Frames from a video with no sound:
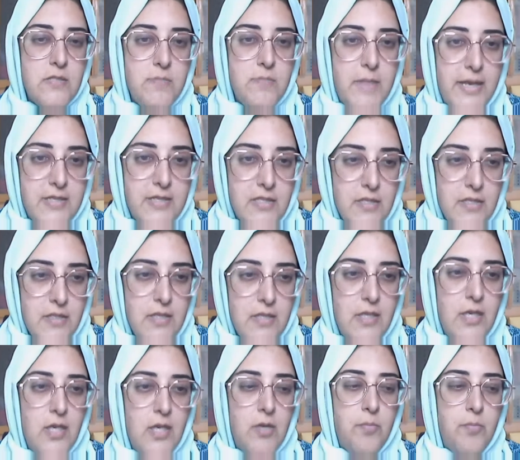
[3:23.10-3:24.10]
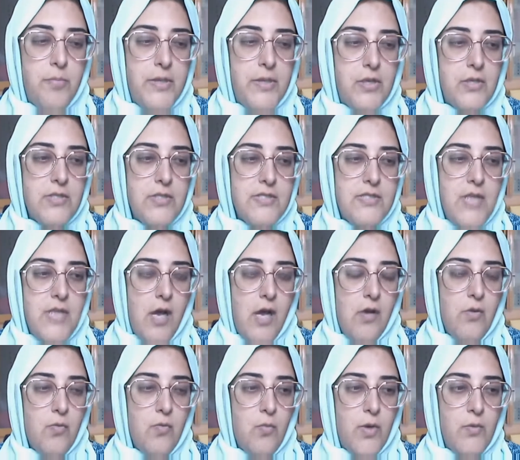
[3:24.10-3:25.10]
matter because
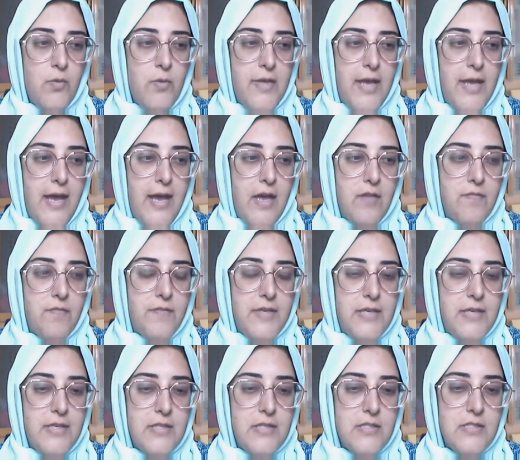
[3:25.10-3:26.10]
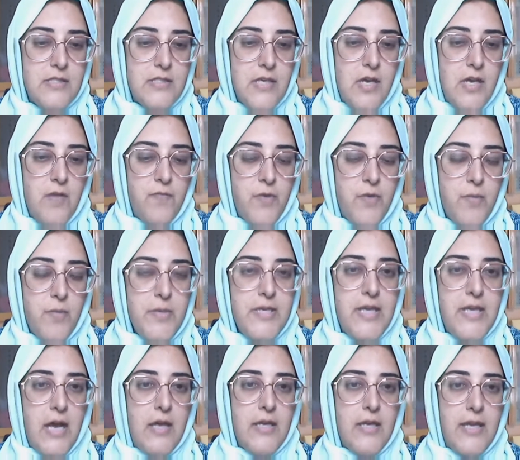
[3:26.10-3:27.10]
now what we have is from a
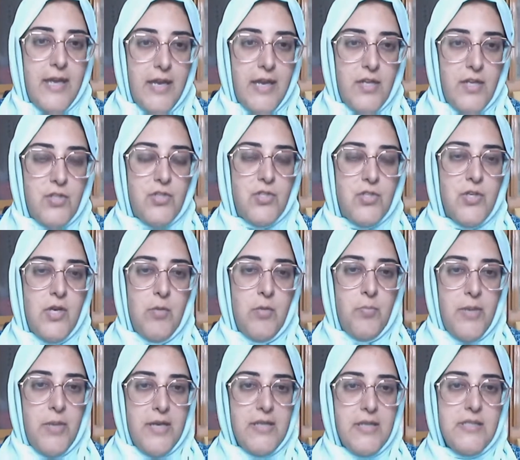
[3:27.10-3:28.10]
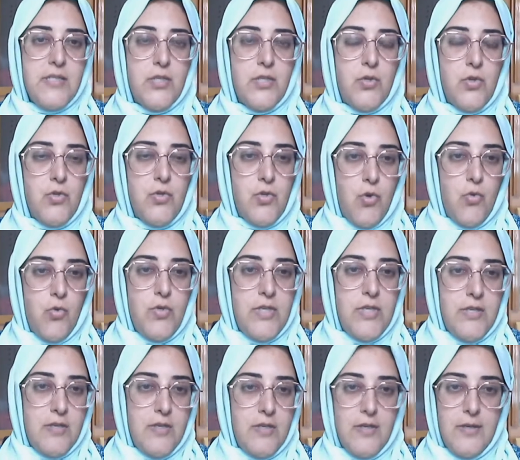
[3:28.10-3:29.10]
young age, parents are
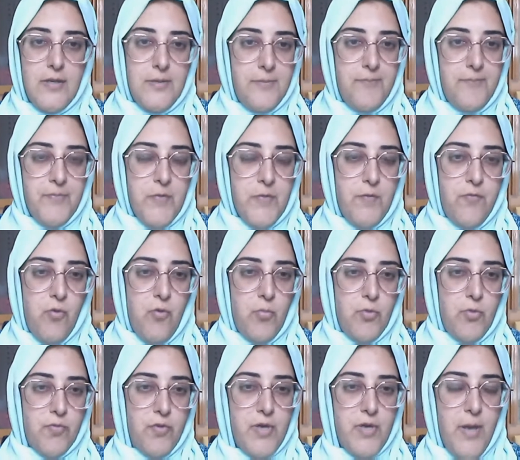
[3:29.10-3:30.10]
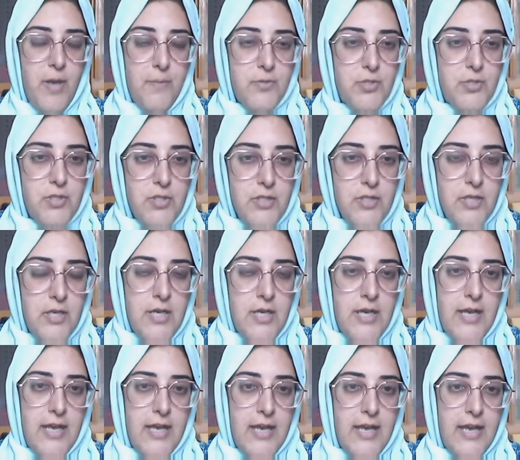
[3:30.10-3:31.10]
condoning a form of corruption
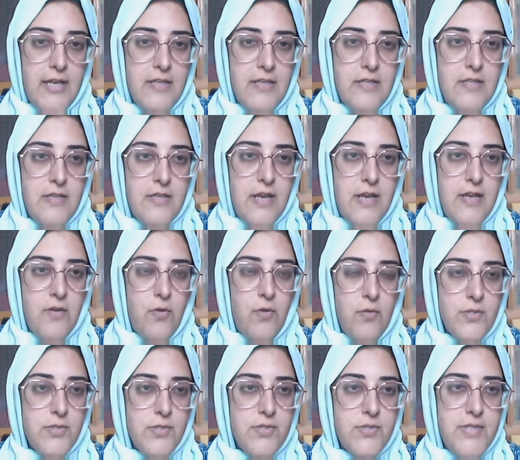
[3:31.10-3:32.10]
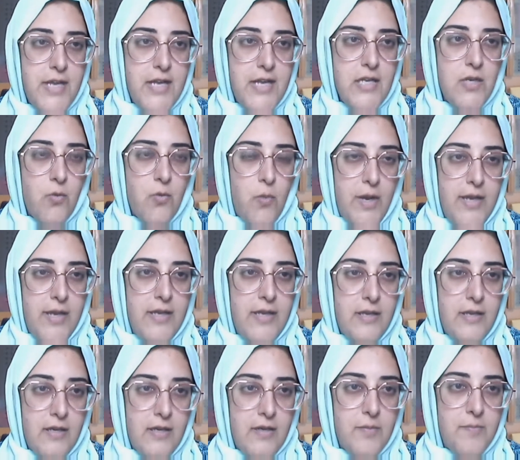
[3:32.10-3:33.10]
and also taking
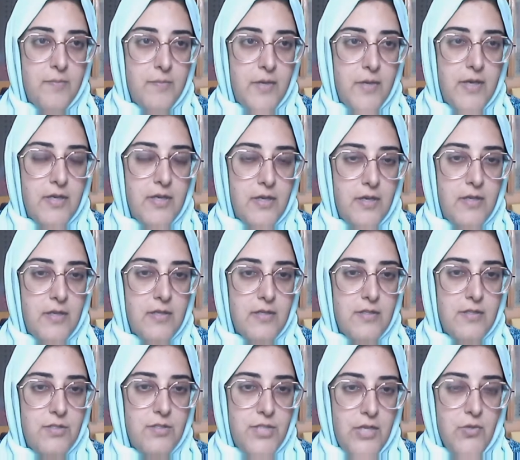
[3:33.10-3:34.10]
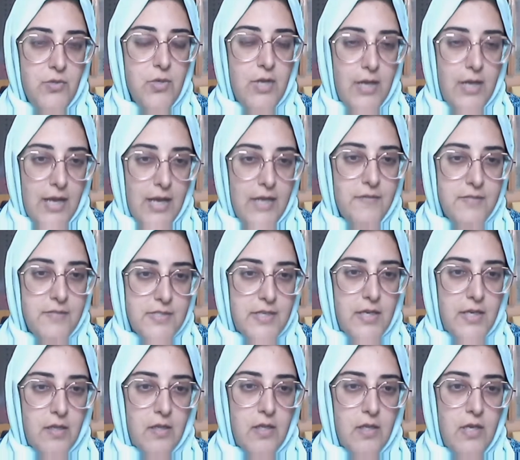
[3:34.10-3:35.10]
away a genuine life
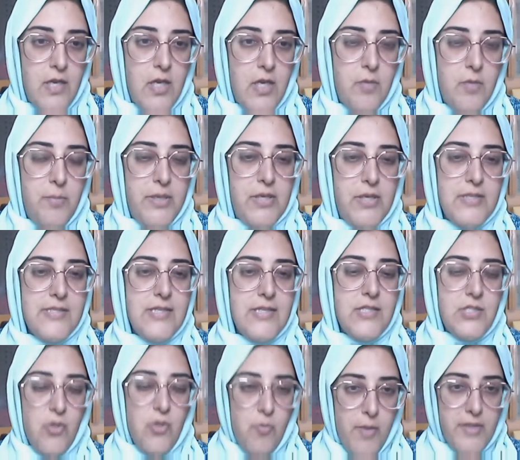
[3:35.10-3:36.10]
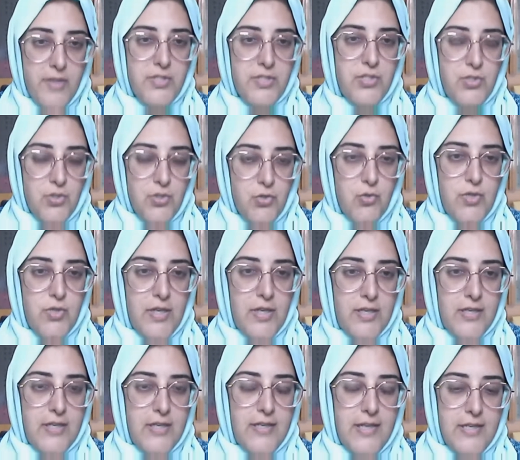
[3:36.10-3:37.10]
skill because there's so much
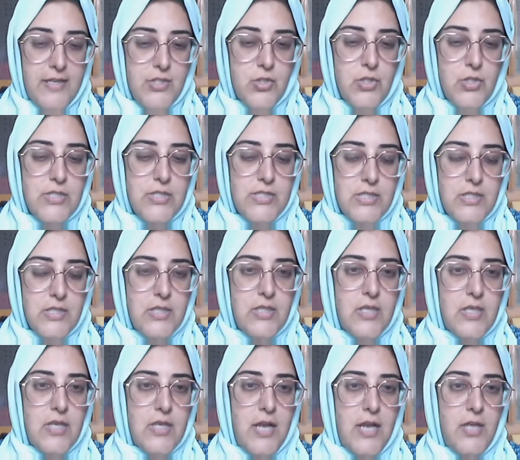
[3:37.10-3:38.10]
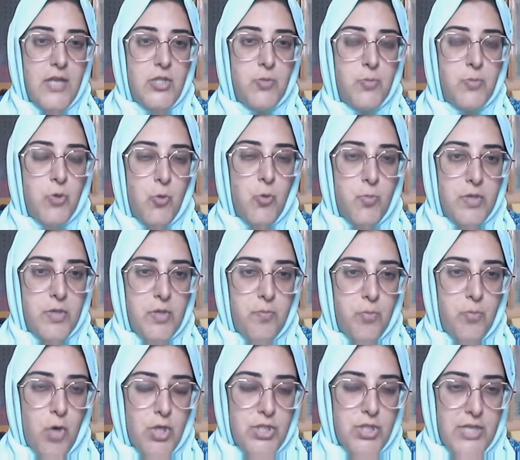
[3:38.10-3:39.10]
that is considered in an age appropriate
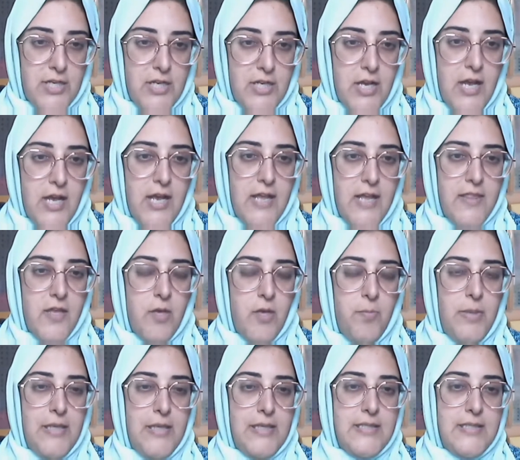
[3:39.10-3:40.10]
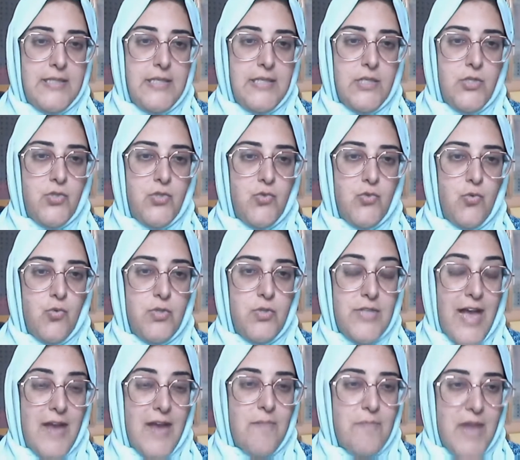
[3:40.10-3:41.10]
project, the ability to
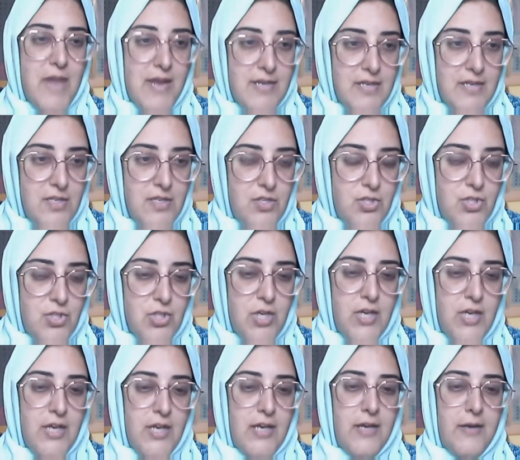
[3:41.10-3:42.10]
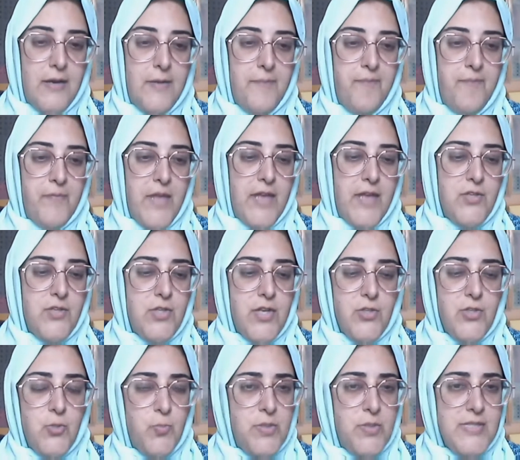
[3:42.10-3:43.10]
time manage,
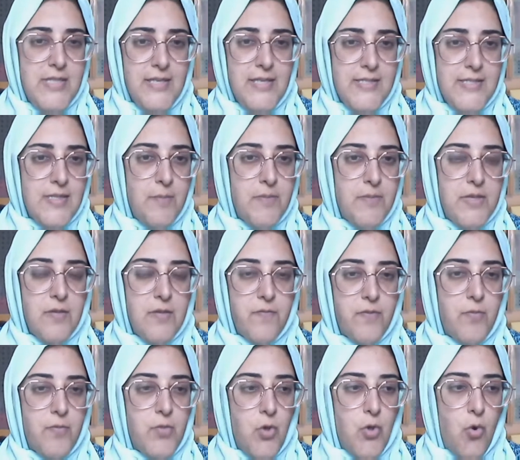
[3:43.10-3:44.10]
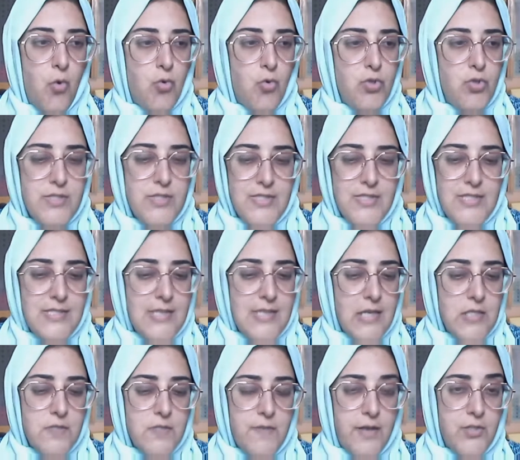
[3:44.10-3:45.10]
and to present something from your own. Just the
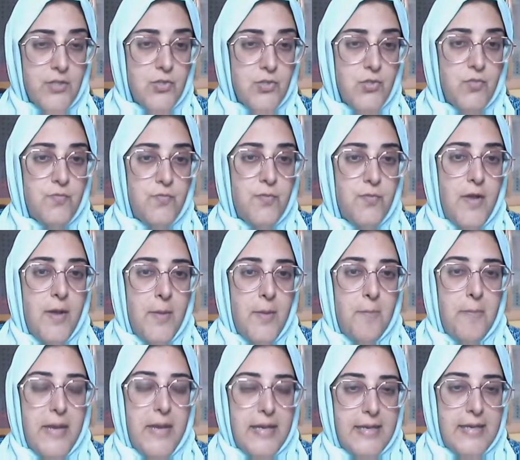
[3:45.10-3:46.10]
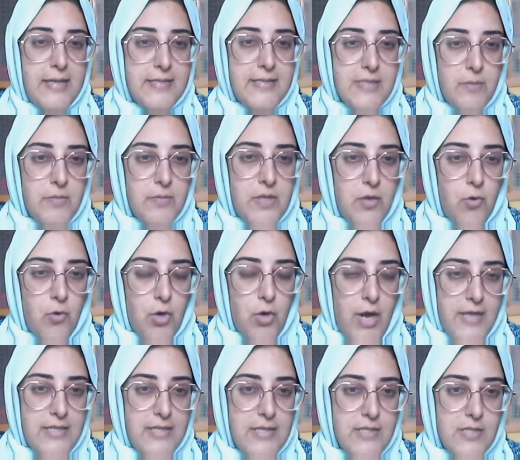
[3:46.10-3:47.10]
satisfaction of making something or
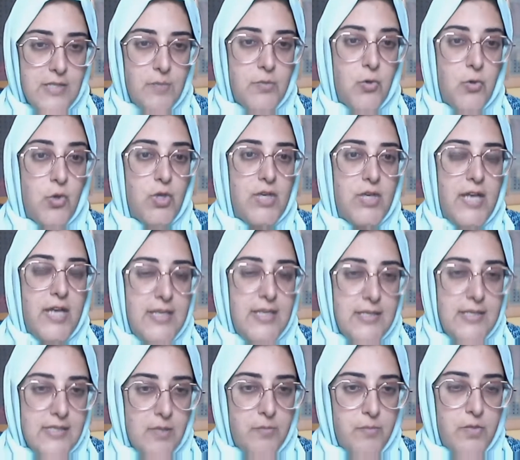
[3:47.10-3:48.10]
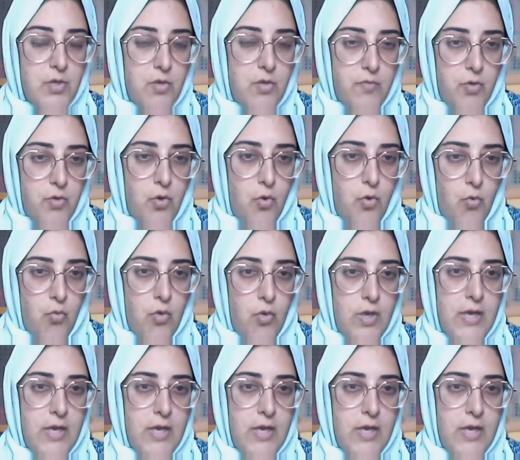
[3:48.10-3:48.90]
writing something or creating something of your own